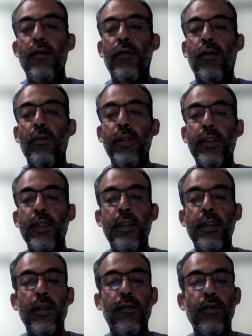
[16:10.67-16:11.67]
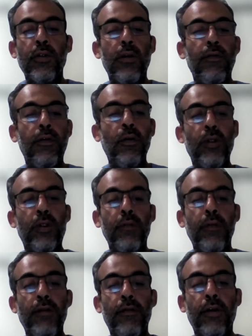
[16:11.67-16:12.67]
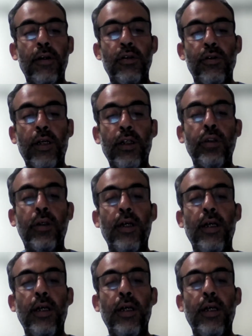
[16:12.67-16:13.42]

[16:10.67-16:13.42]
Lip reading: from existing fossil fuel infrastructure